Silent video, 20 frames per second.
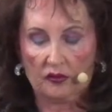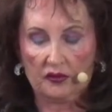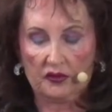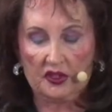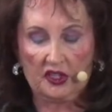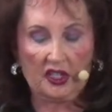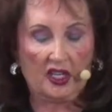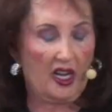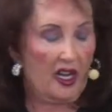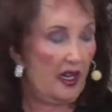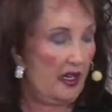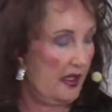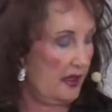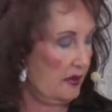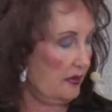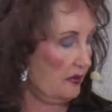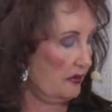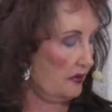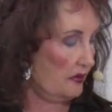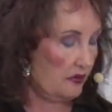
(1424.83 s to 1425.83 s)
to God.
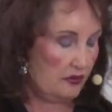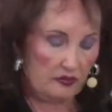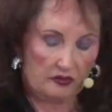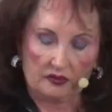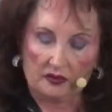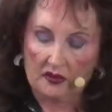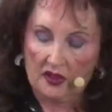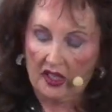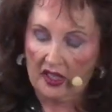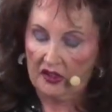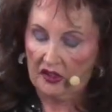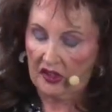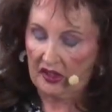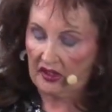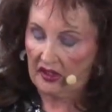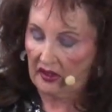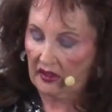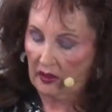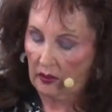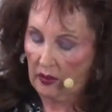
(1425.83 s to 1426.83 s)
Okay,
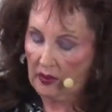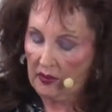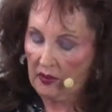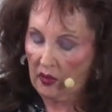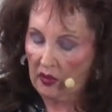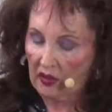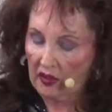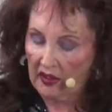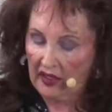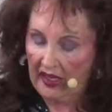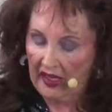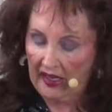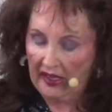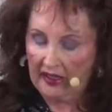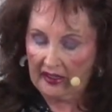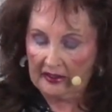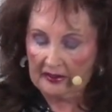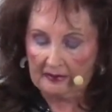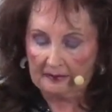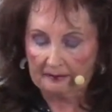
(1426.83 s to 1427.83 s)
just a little bit more. Hang
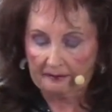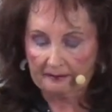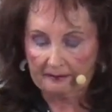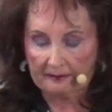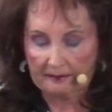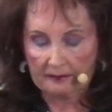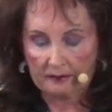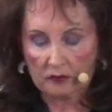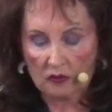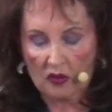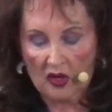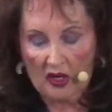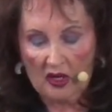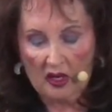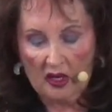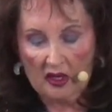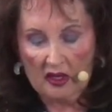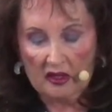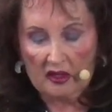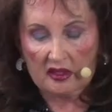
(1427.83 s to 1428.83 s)
on.
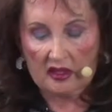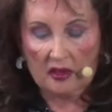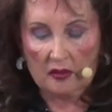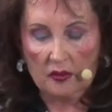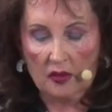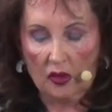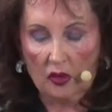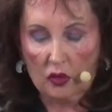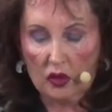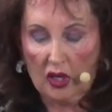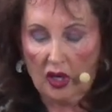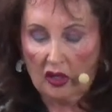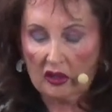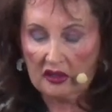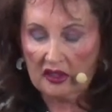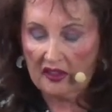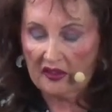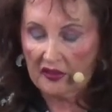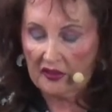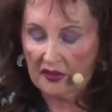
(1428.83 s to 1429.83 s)
Some
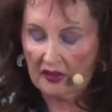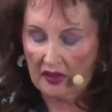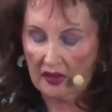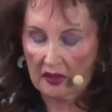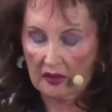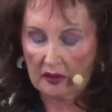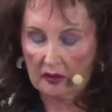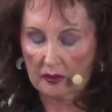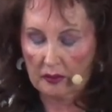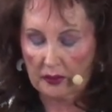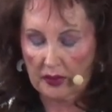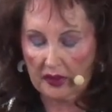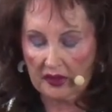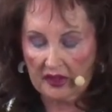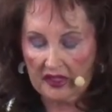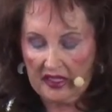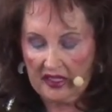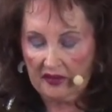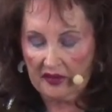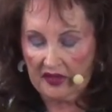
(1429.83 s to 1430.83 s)
occultive
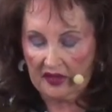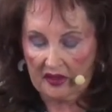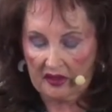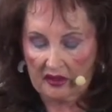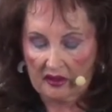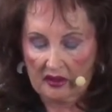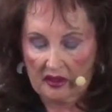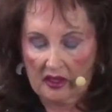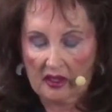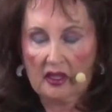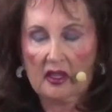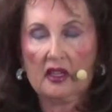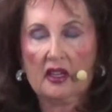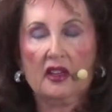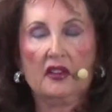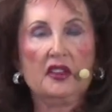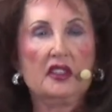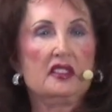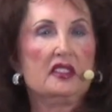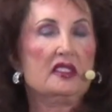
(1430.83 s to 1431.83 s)
beliefs.
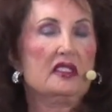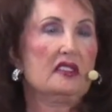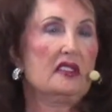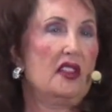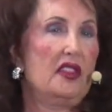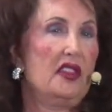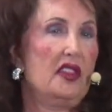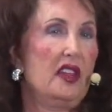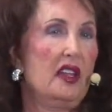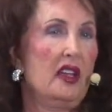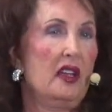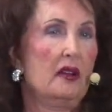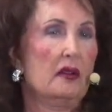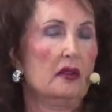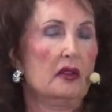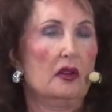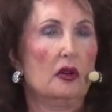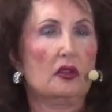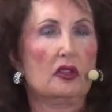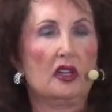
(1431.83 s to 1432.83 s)
And this is the thing,
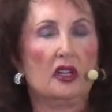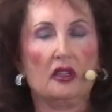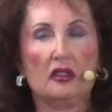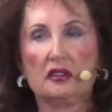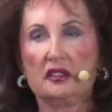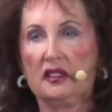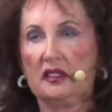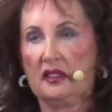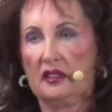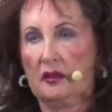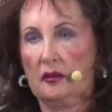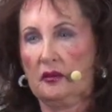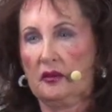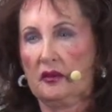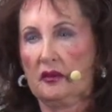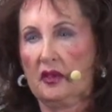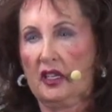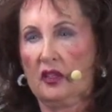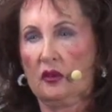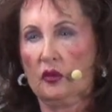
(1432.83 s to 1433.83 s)
occultism
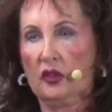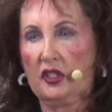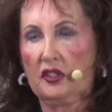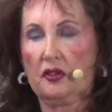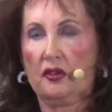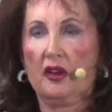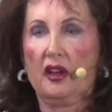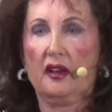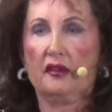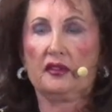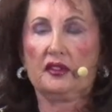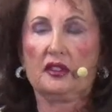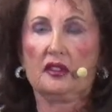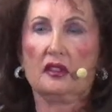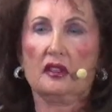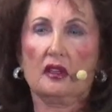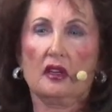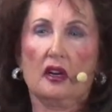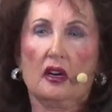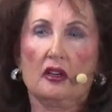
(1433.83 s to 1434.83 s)
and witchcraft
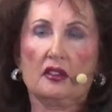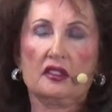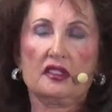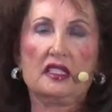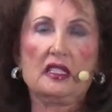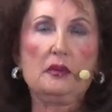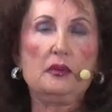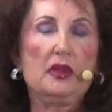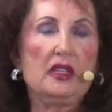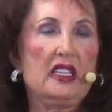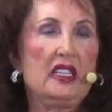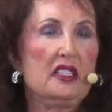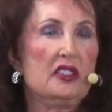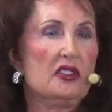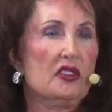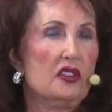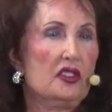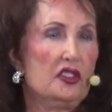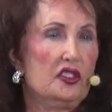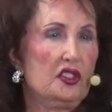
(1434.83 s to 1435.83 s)
are seeping
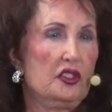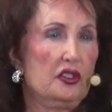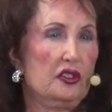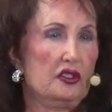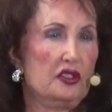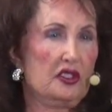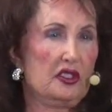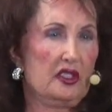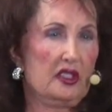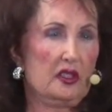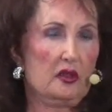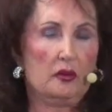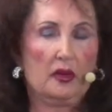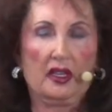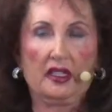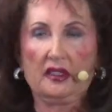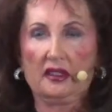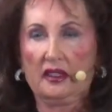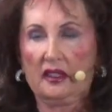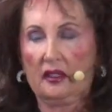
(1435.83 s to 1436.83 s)
into the church little
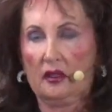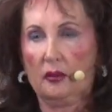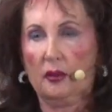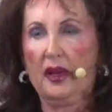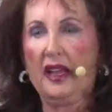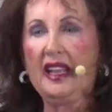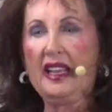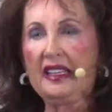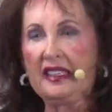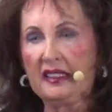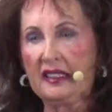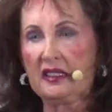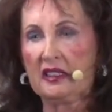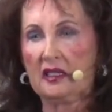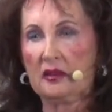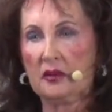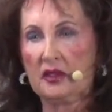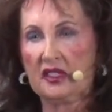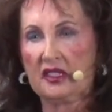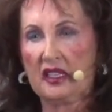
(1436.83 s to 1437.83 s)
by little.
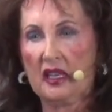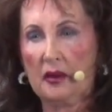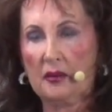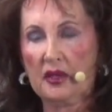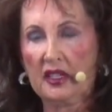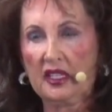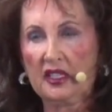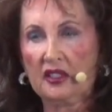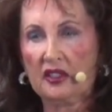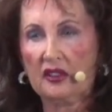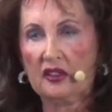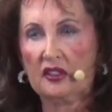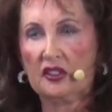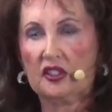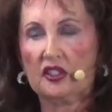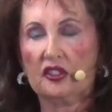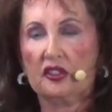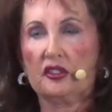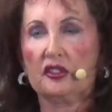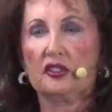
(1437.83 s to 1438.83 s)
Paganism is coming into the
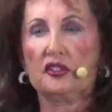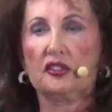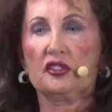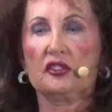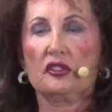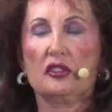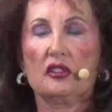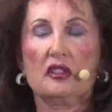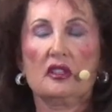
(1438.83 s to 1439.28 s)
church